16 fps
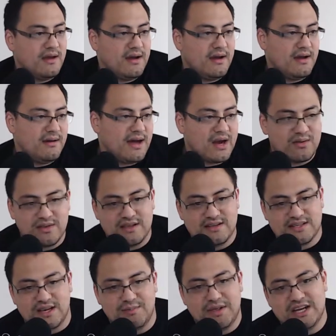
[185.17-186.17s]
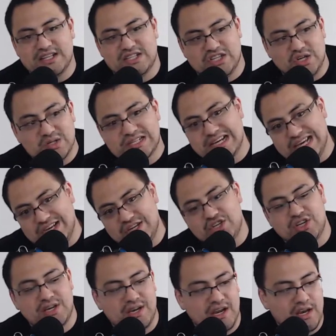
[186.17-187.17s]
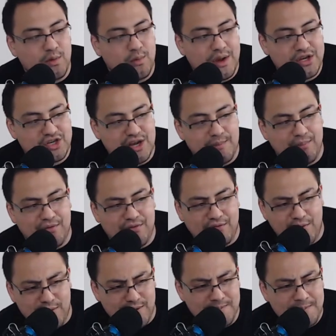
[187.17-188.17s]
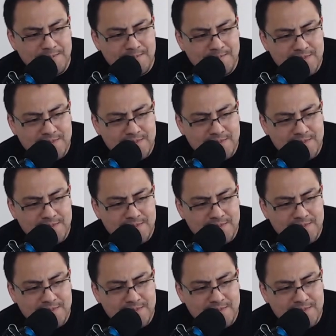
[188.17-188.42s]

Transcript: I don't think it's gonna be adult-ish in any way, shape, or form.